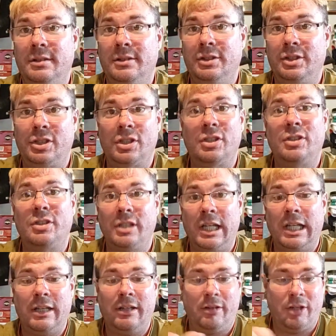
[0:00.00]
just
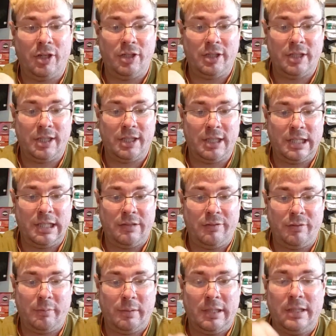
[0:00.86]
using it
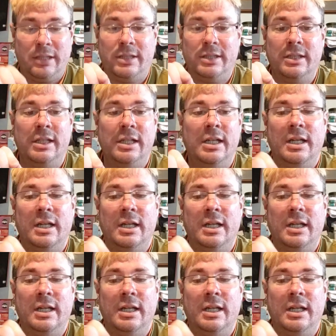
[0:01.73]
these few minutes,